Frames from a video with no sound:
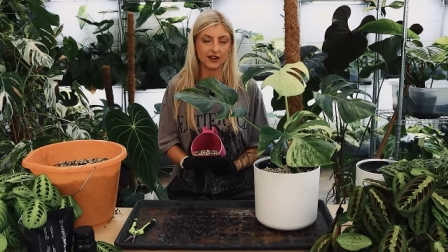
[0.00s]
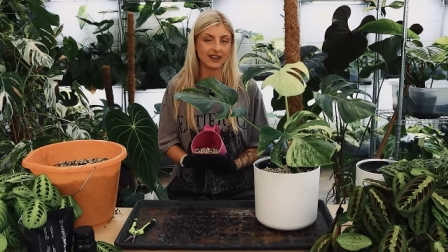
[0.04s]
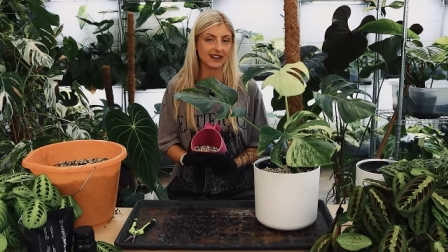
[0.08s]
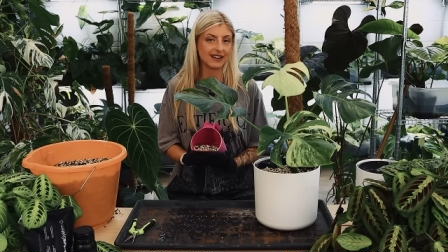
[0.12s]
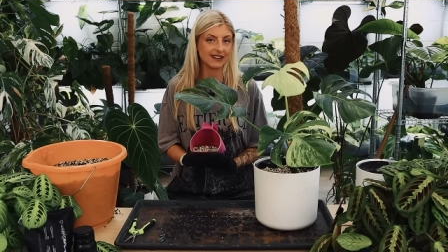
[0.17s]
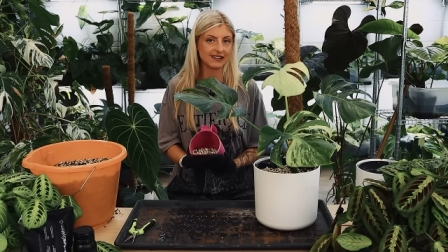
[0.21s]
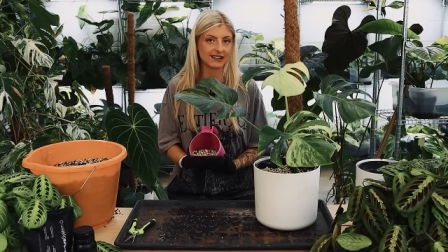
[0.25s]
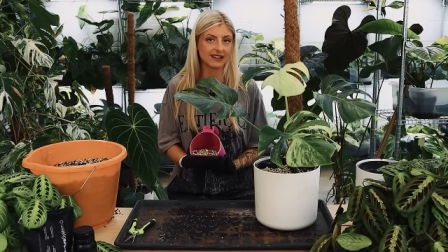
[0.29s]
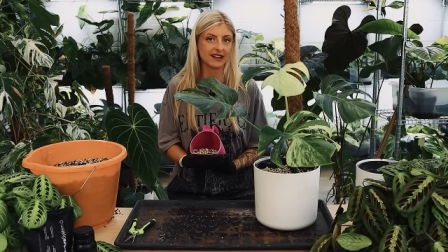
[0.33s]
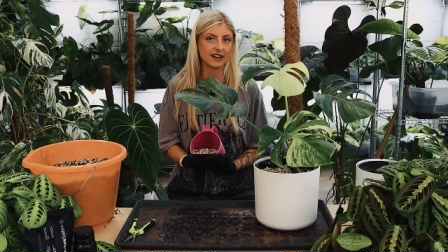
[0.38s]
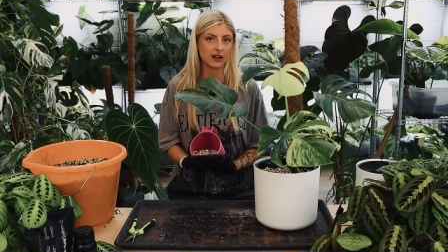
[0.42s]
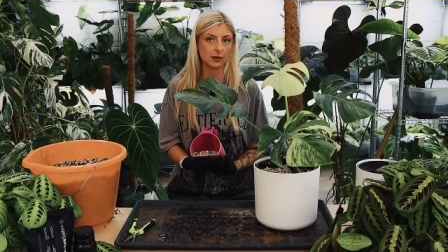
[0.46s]
It
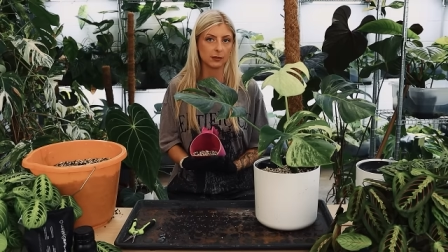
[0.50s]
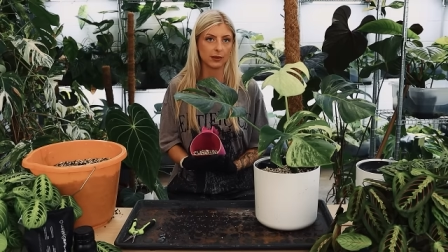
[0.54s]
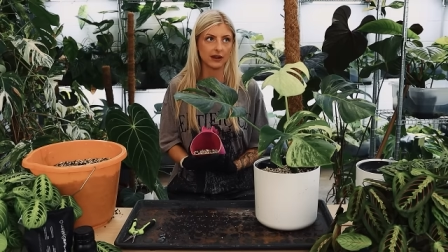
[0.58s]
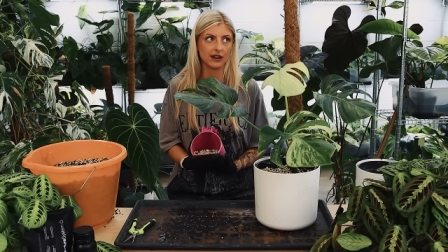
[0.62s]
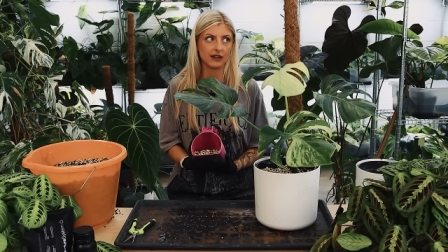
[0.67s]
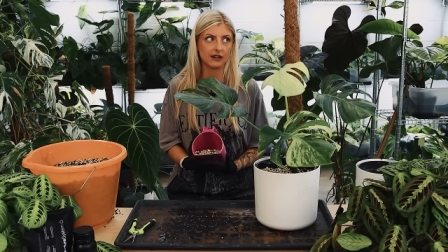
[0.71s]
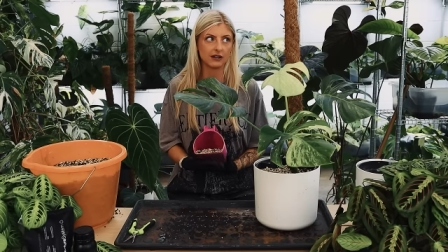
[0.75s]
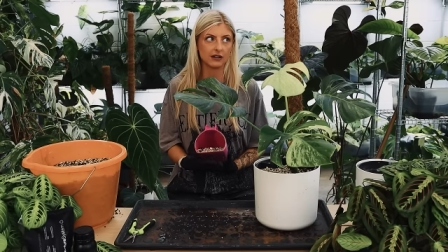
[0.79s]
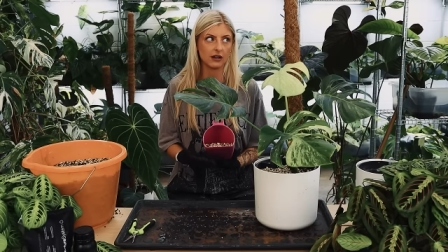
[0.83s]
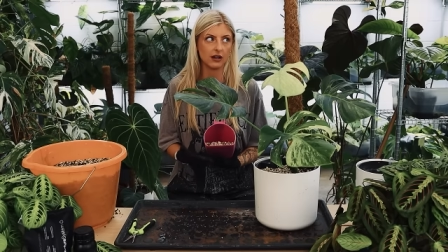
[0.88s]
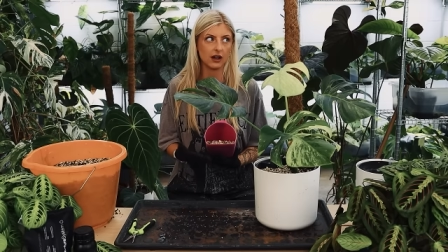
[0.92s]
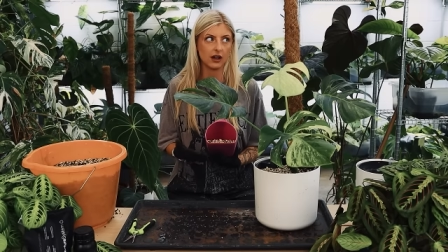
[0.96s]
is a little
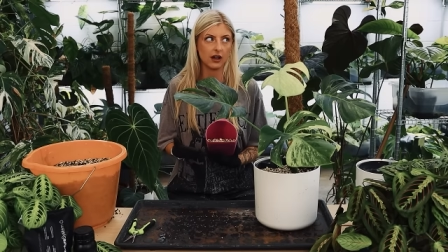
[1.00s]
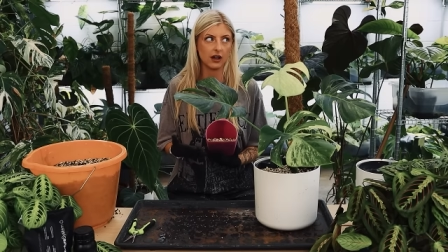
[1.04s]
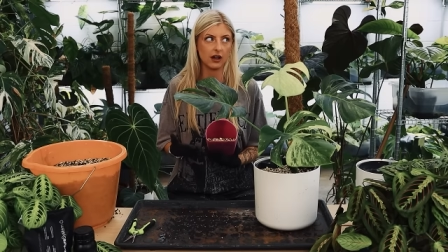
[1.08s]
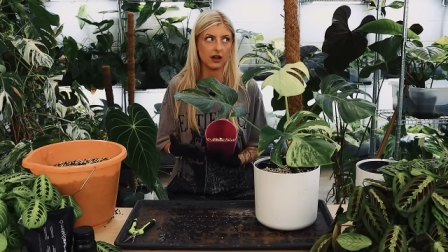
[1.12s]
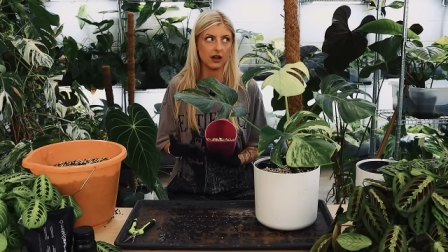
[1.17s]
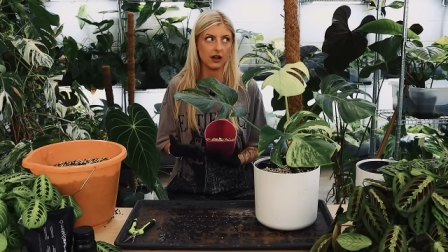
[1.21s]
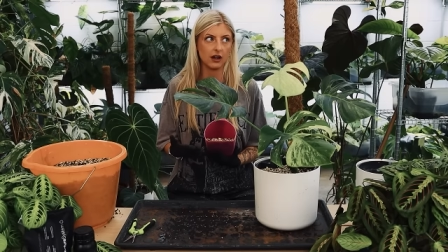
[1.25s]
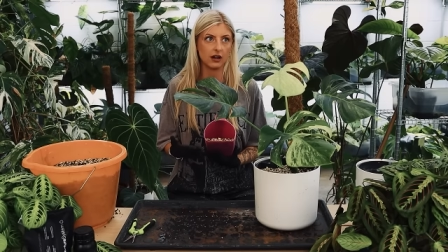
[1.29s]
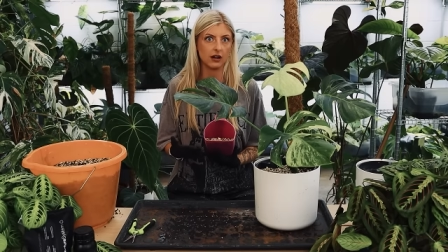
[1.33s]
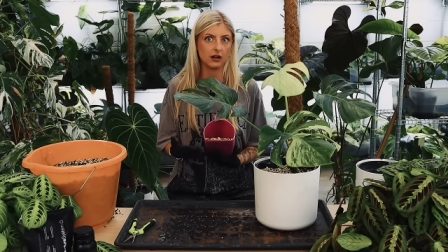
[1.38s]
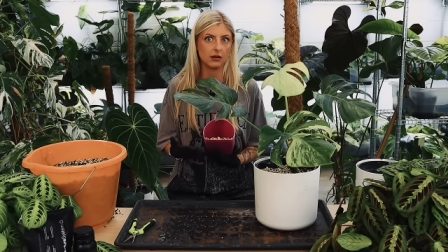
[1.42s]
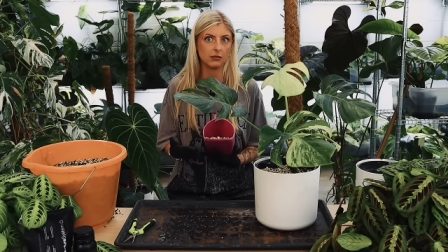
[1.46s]
bit
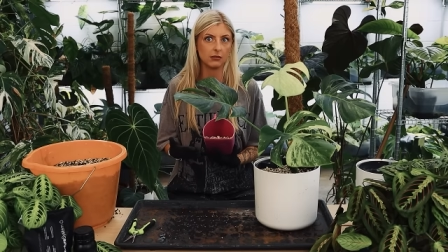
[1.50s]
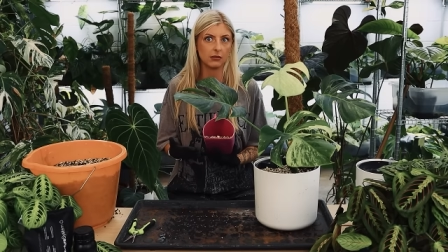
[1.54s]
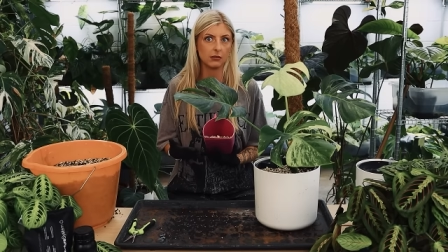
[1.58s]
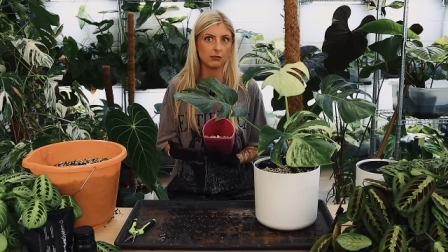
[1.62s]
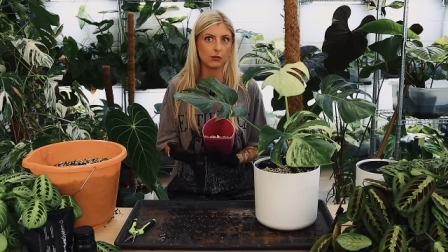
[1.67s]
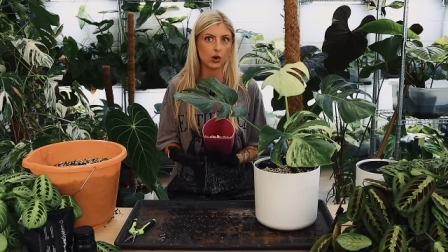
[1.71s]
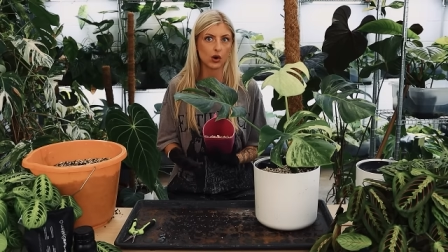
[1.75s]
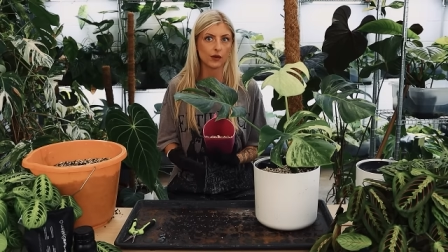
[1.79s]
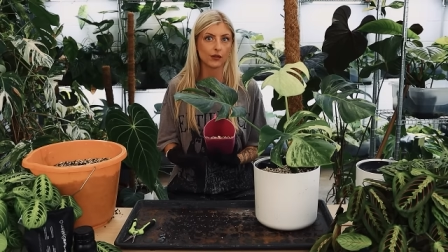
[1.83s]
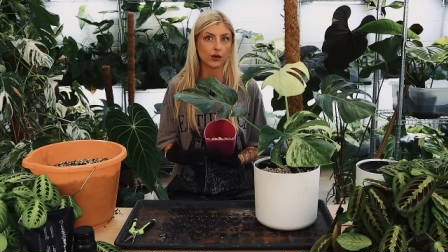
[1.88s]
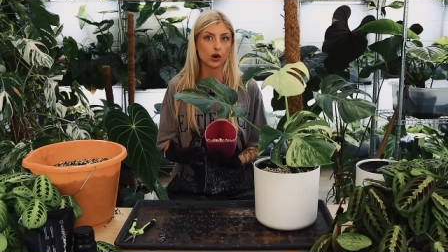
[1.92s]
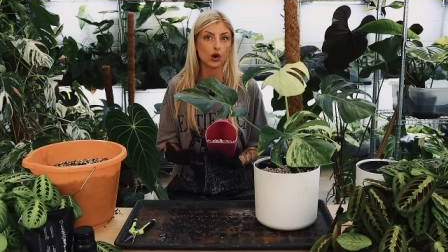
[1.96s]
uh,
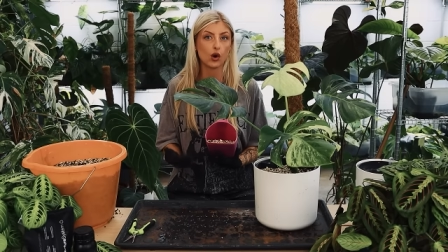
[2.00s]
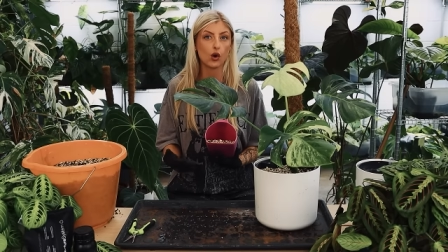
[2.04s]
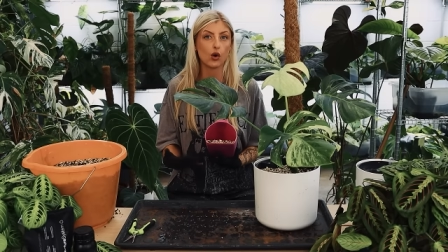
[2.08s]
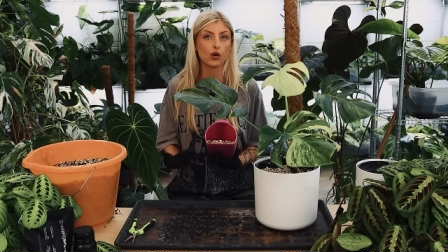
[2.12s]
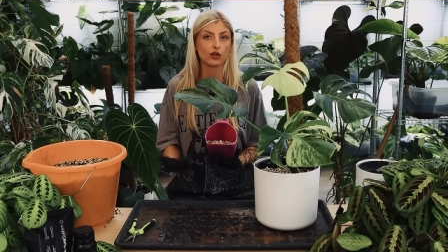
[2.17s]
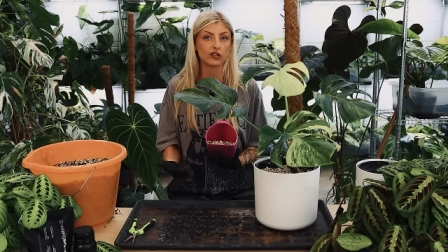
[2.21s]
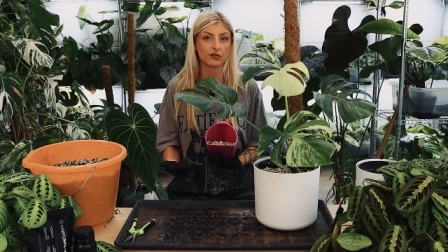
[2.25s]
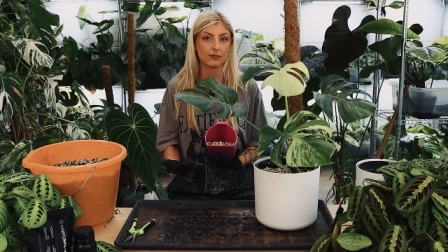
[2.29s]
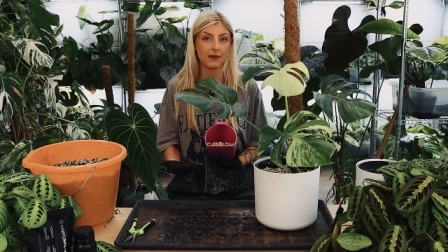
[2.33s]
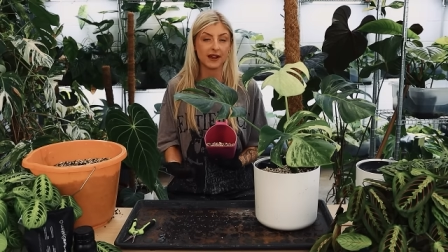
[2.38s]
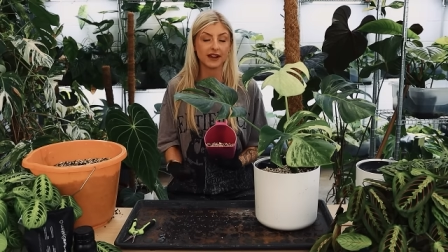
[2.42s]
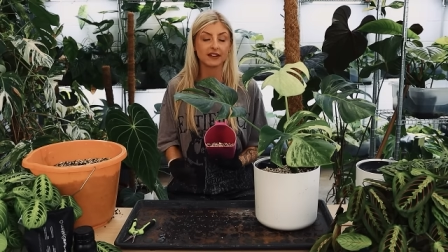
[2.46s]
more of a
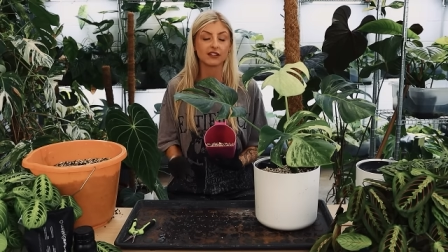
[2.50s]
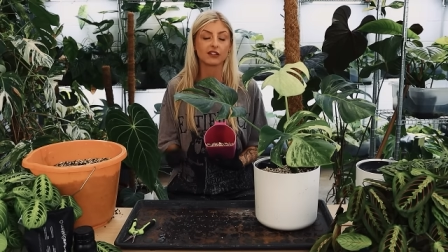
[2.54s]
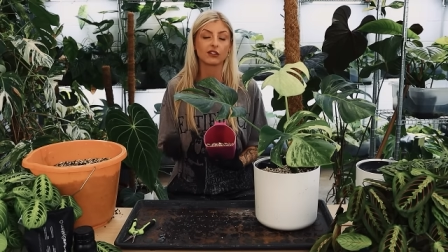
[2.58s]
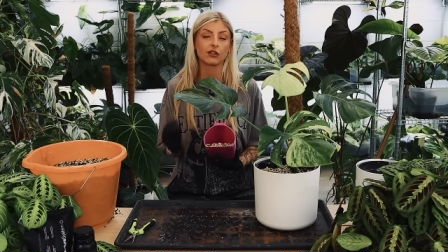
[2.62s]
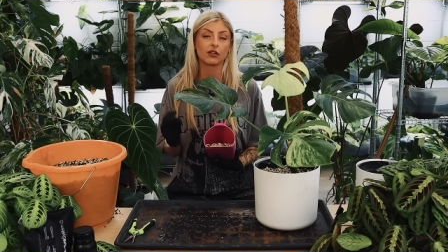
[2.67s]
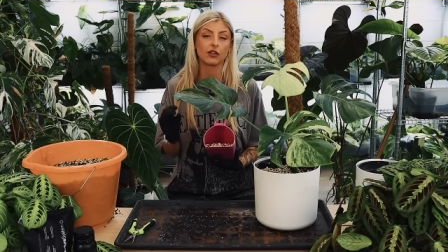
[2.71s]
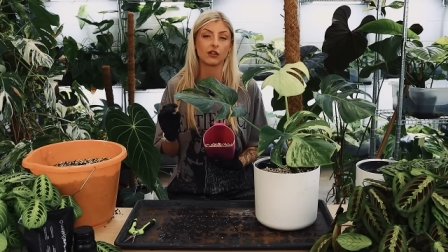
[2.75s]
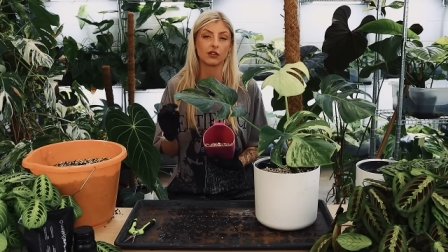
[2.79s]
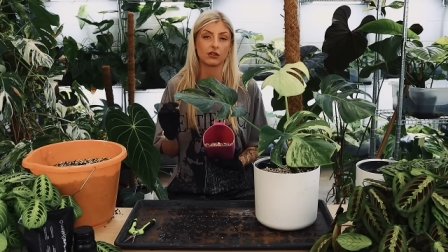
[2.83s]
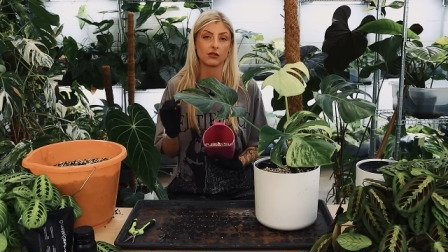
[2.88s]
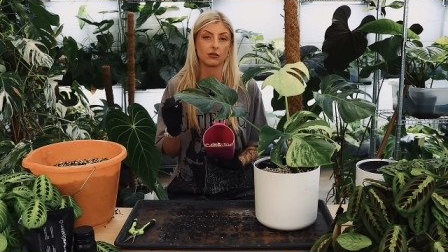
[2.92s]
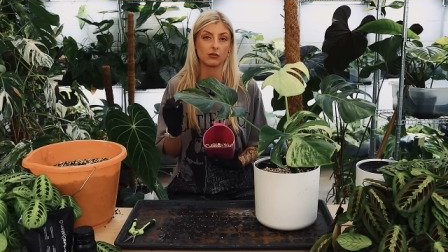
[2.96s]
coarse mix,
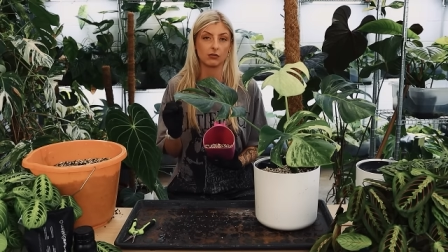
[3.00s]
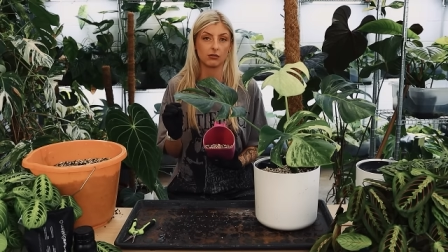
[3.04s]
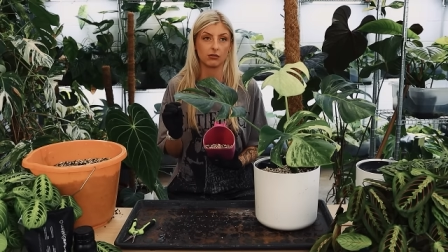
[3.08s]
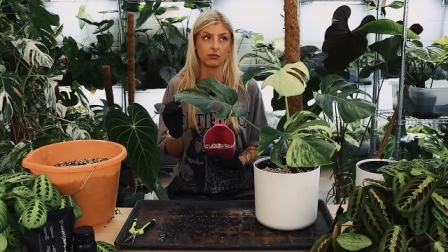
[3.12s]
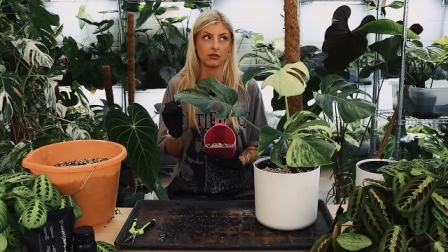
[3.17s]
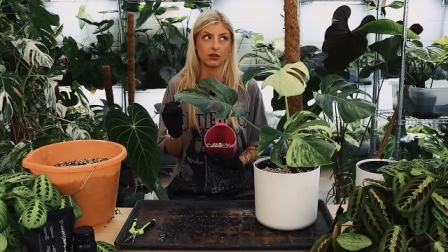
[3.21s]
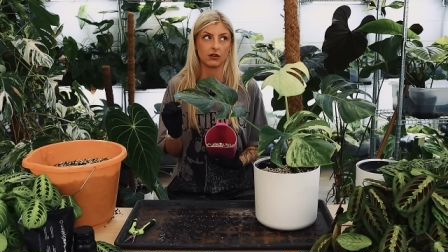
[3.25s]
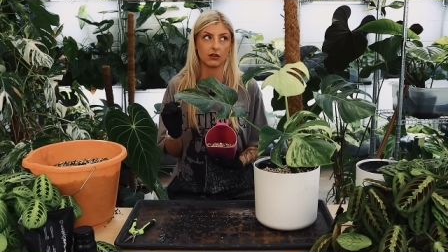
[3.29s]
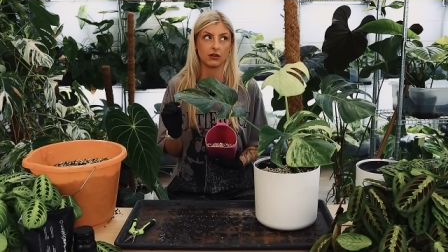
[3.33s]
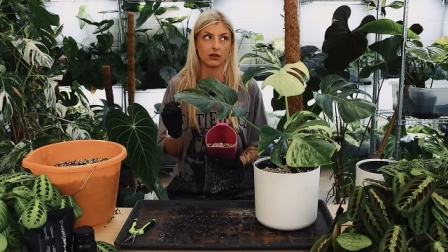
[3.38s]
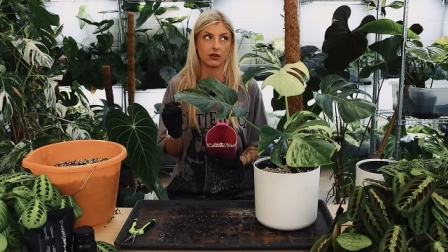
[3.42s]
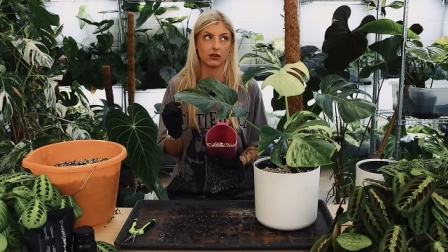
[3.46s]
so that the
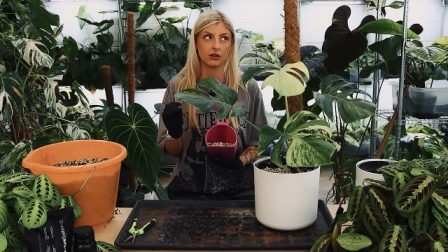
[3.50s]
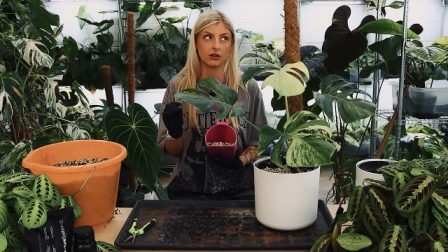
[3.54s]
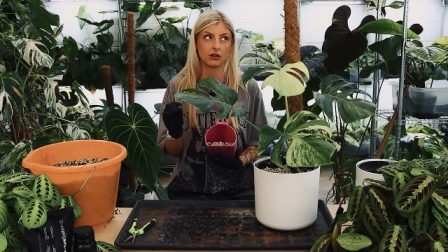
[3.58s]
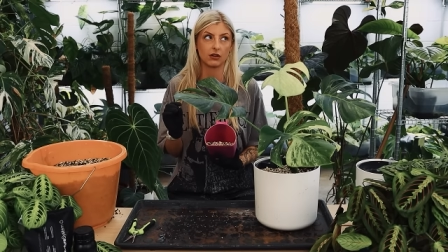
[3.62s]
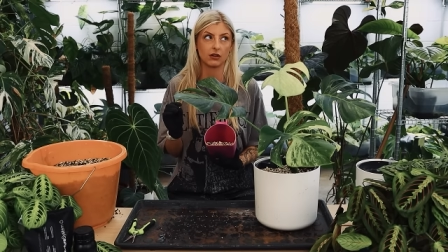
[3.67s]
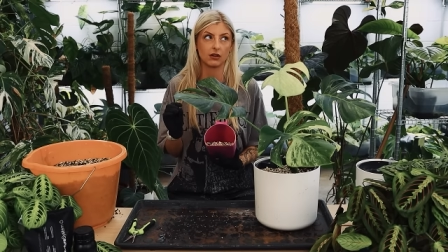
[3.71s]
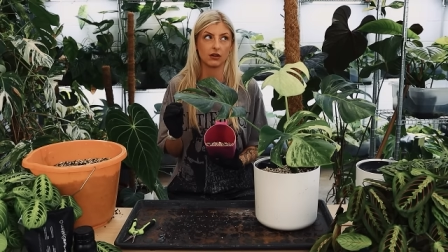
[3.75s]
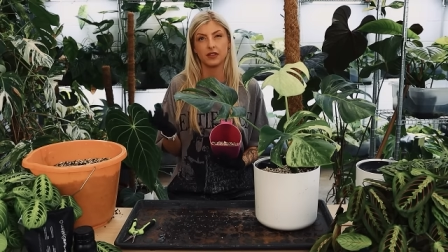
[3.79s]
the